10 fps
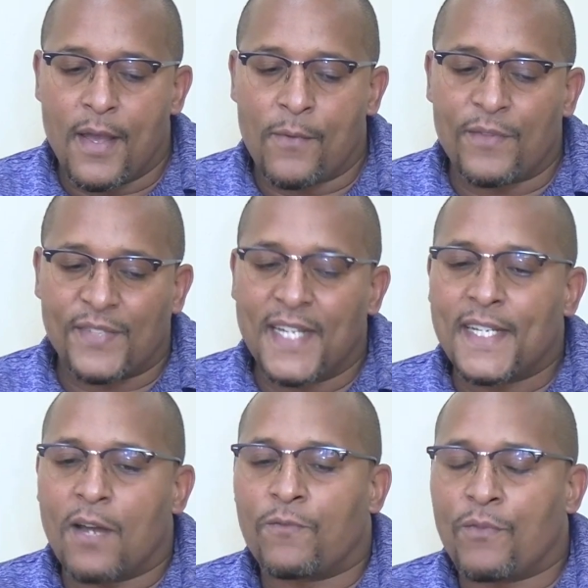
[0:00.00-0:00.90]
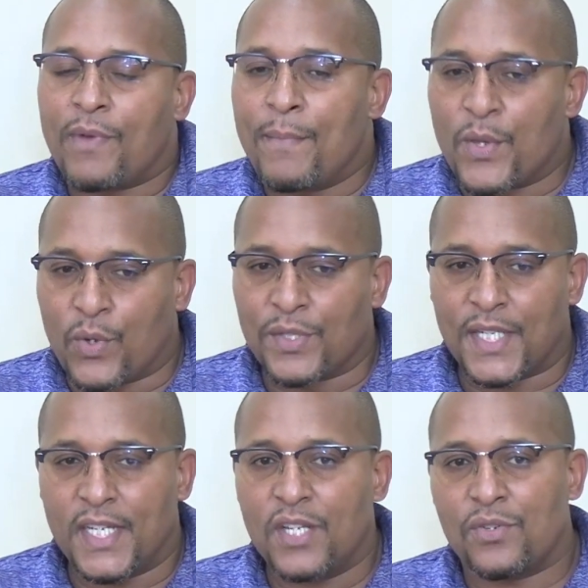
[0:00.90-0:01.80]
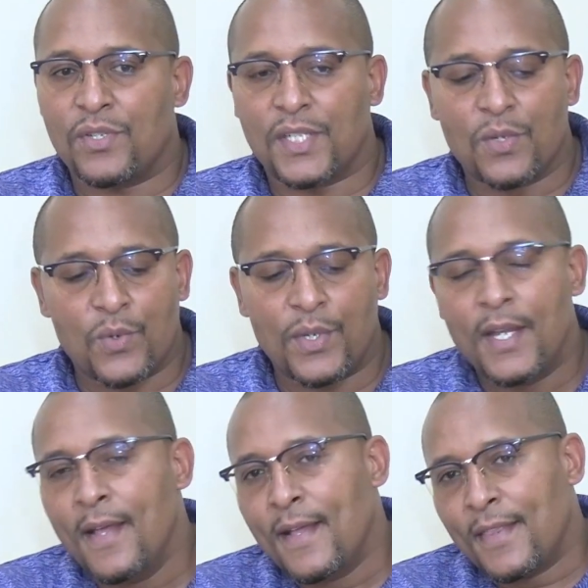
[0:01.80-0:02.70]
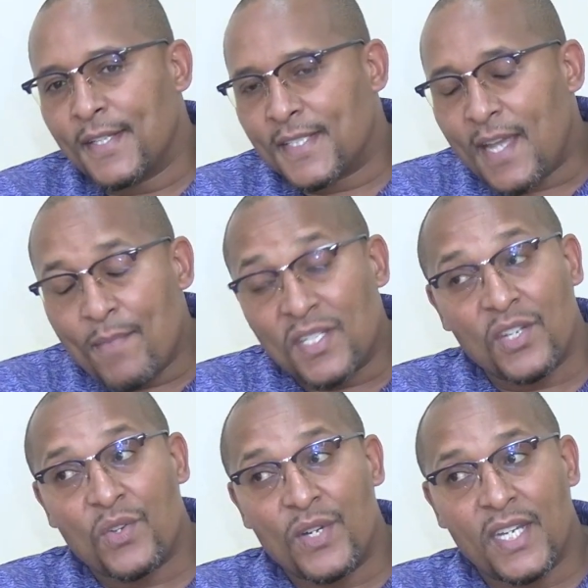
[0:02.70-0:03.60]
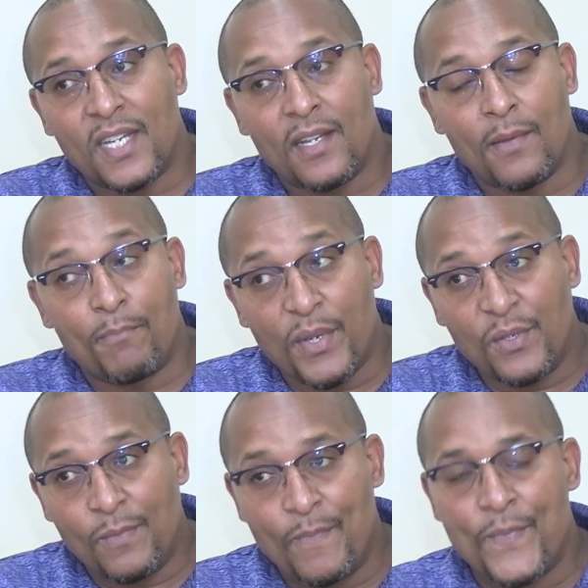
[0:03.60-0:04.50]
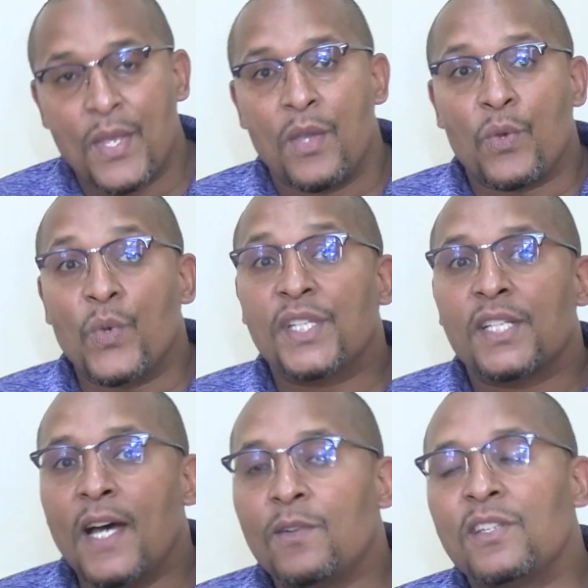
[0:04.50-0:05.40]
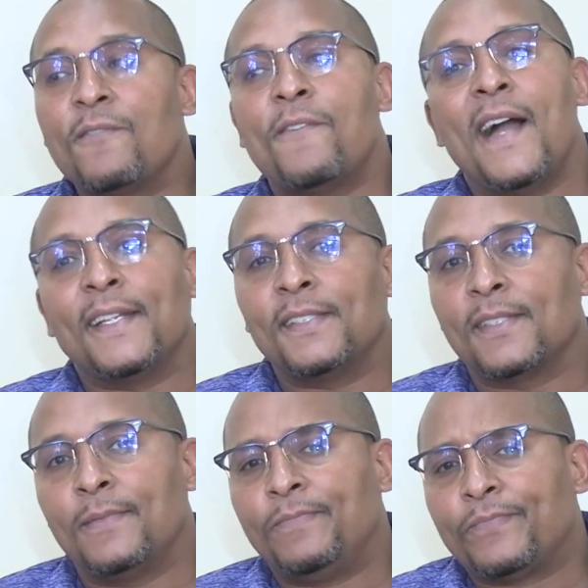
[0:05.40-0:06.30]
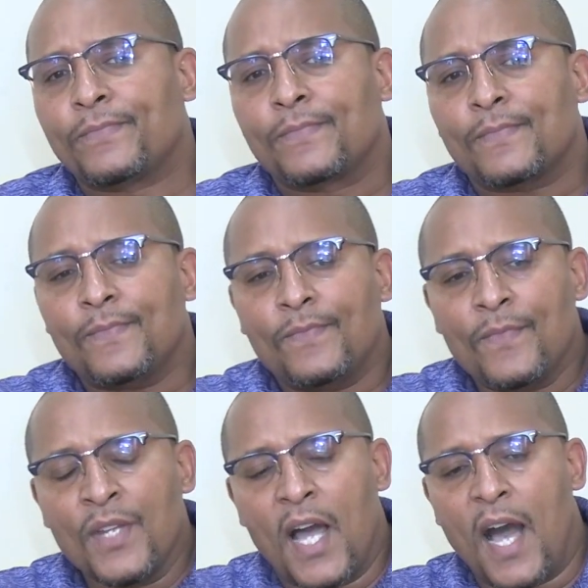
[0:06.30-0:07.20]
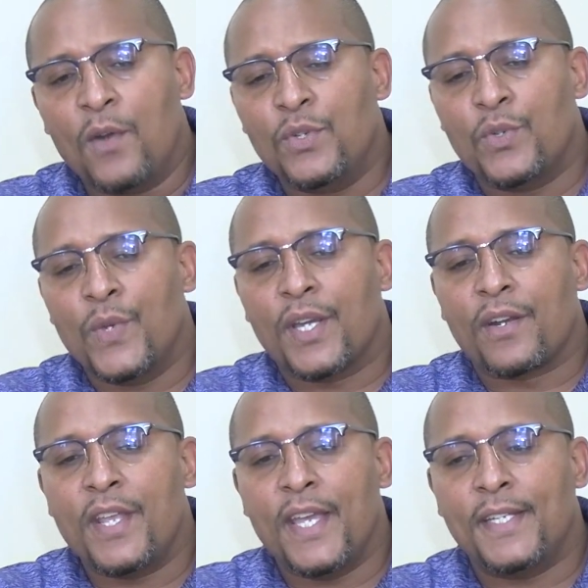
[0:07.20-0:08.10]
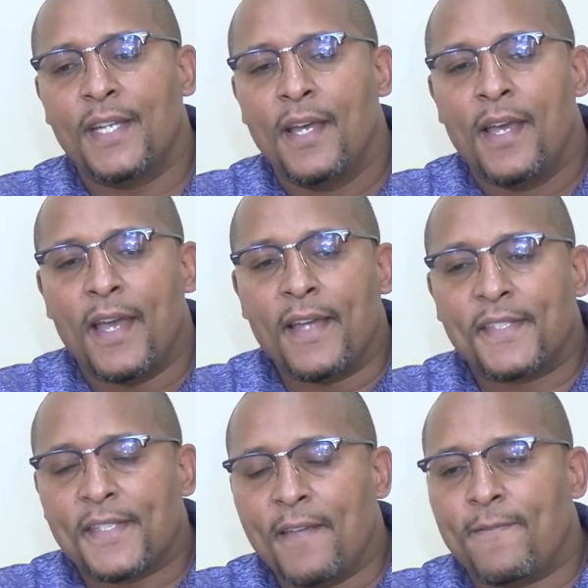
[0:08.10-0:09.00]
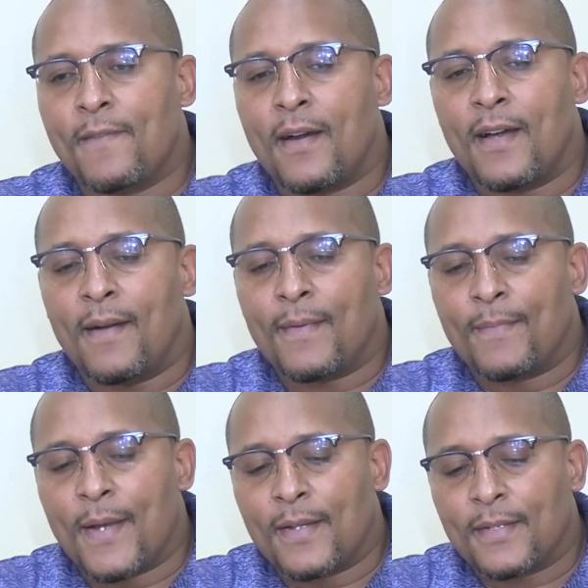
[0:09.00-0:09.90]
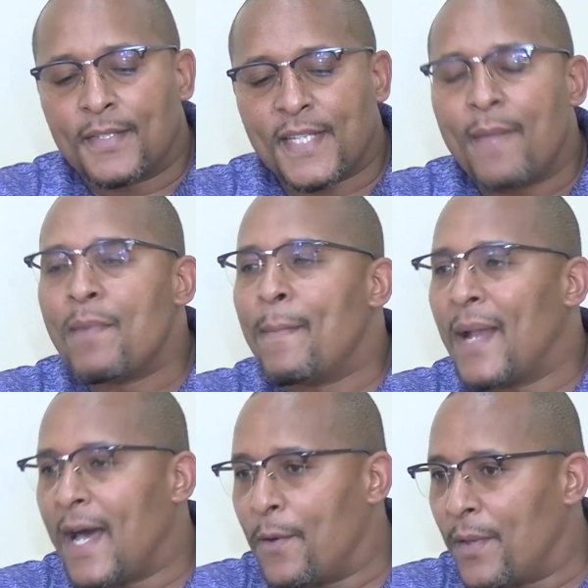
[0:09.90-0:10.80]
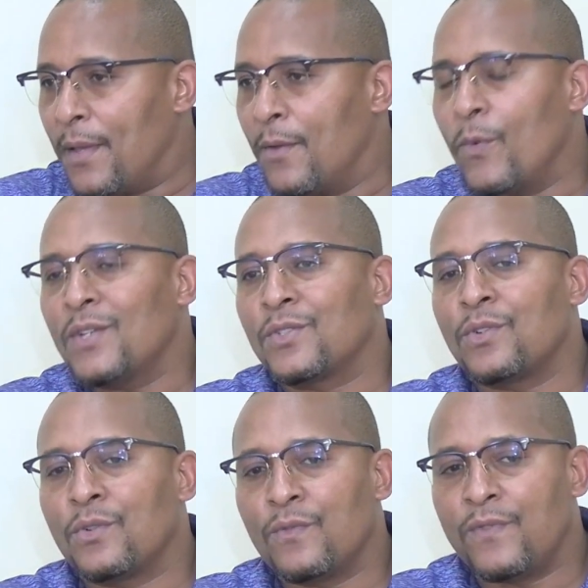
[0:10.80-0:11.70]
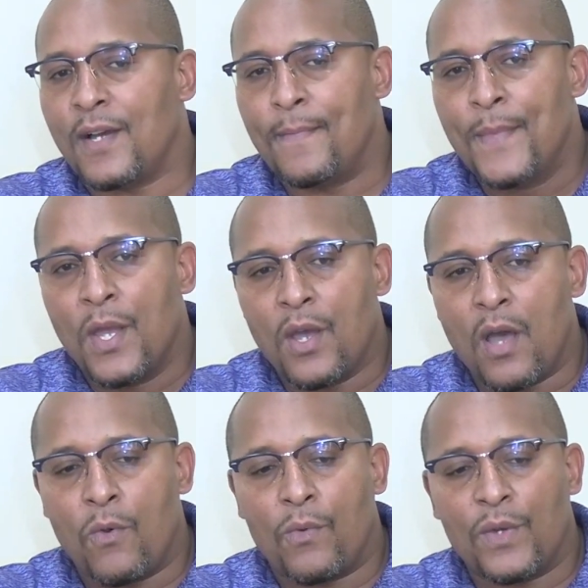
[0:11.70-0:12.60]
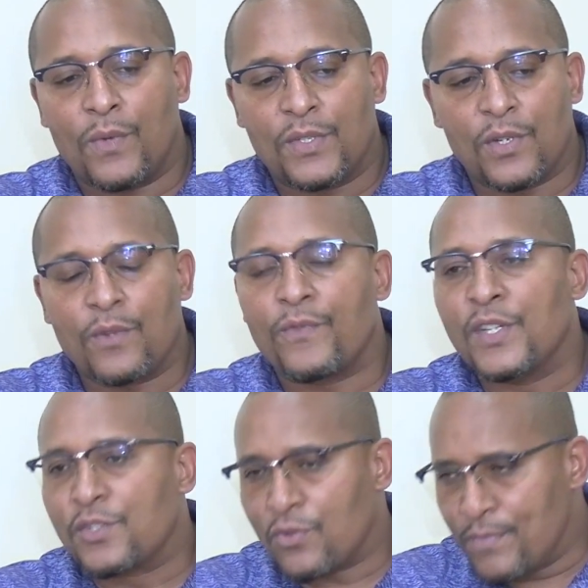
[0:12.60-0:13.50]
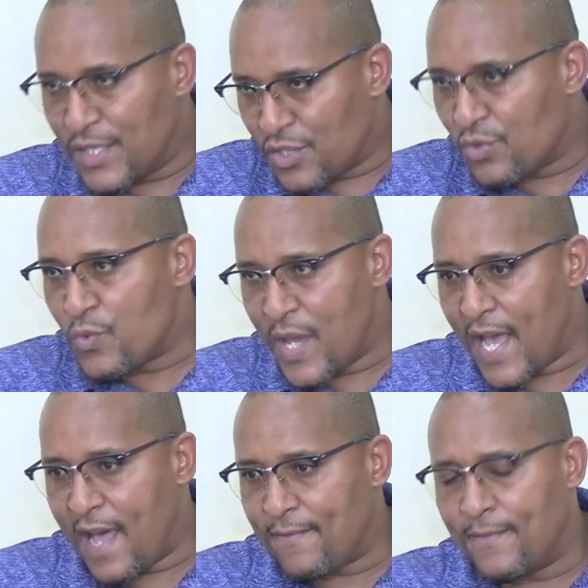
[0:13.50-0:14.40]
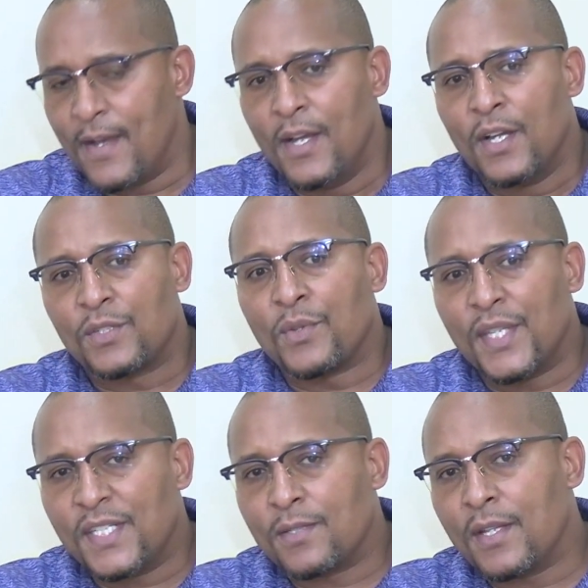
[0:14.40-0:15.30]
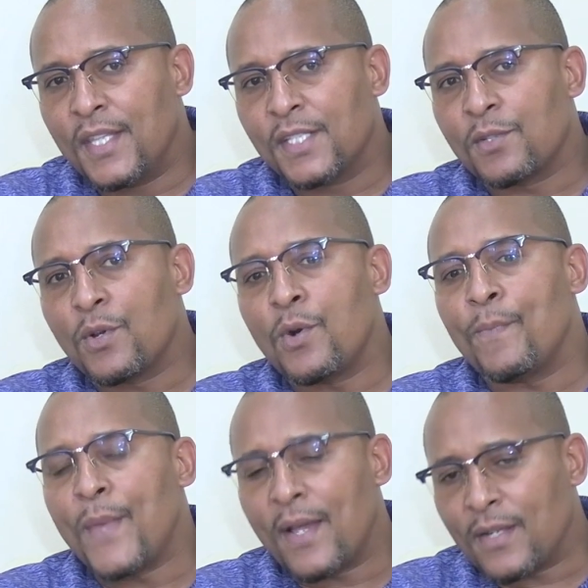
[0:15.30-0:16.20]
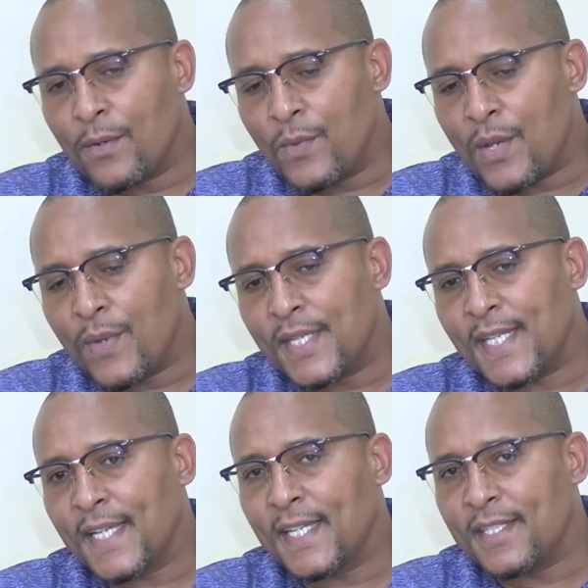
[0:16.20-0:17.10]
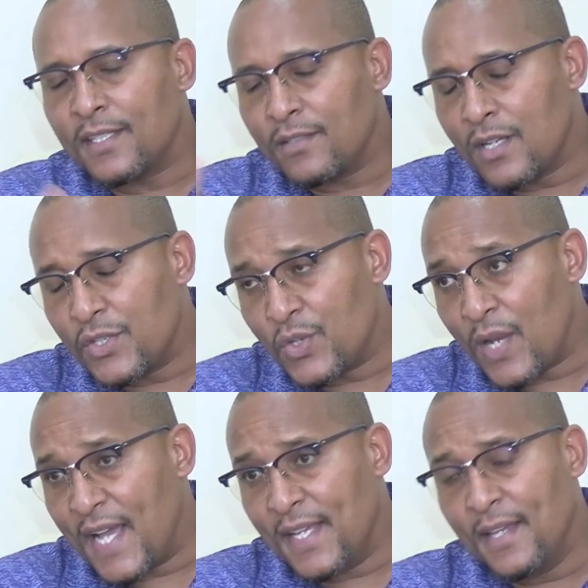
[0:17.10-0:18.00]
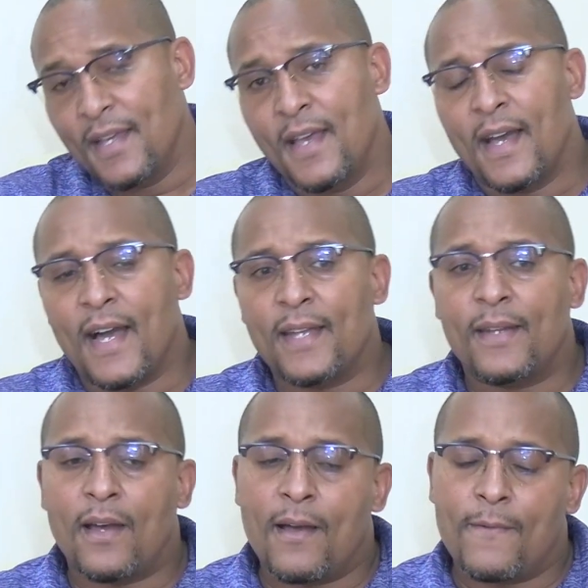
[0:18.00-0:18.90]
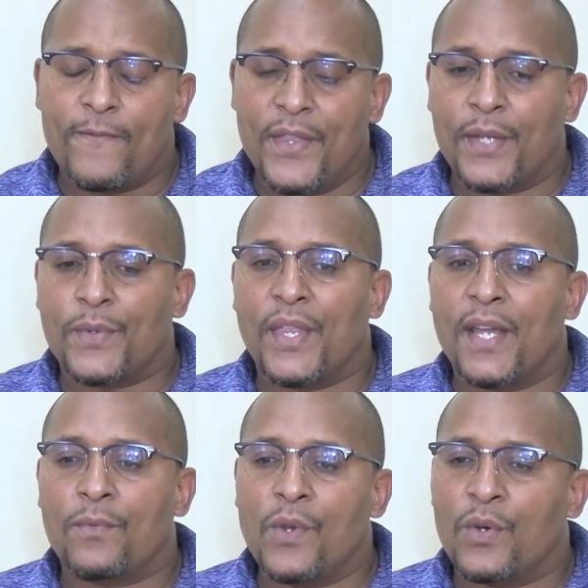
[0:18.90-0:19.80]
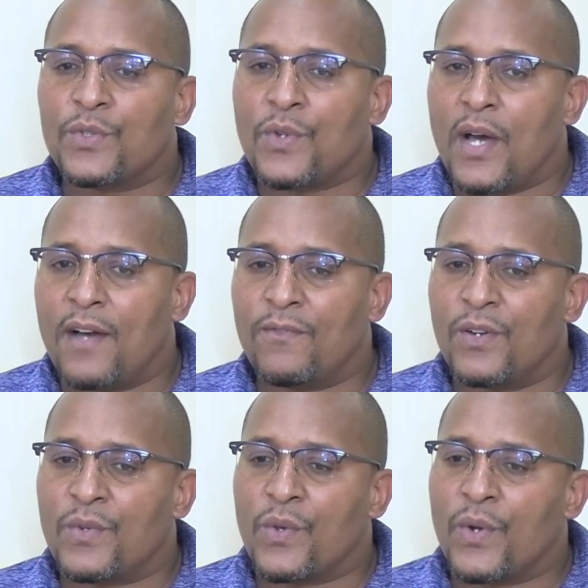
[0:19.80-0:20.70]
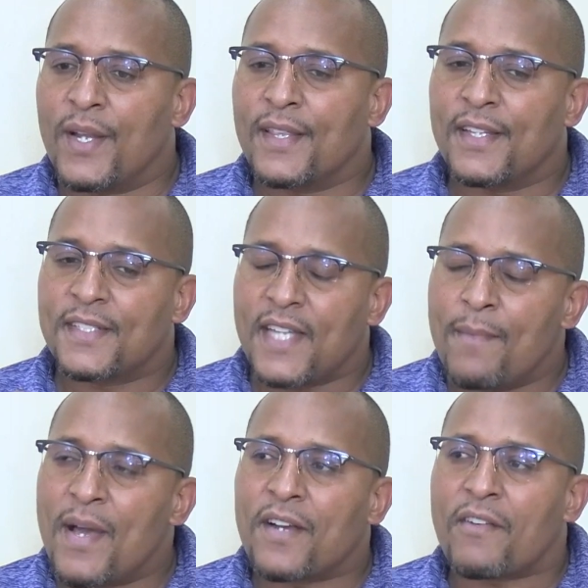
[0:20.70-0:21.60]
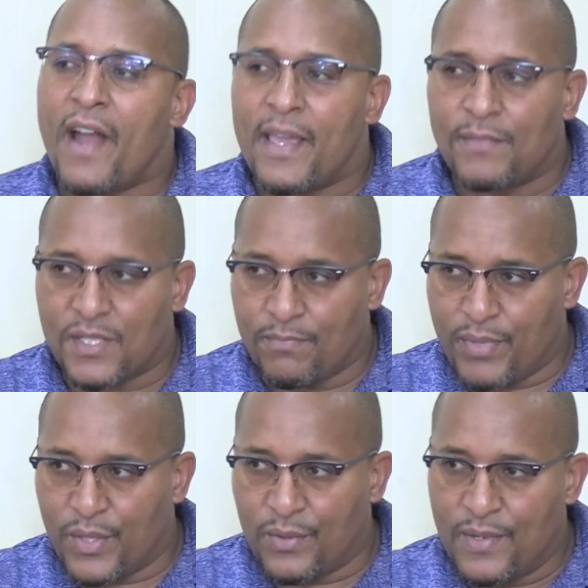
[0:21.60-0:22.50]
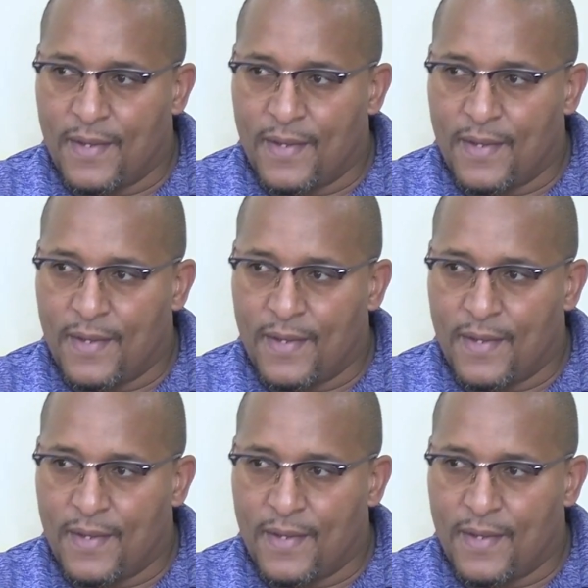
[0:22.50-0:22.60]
we've sent out for public consultations, include the Cybersecurity Bill, which now defines how do we create a safe cyber Malawi. What sort of instruments should we have? So this law we're targeting July, and further to that, we also have what we're calling the Cyber Crimes Bill.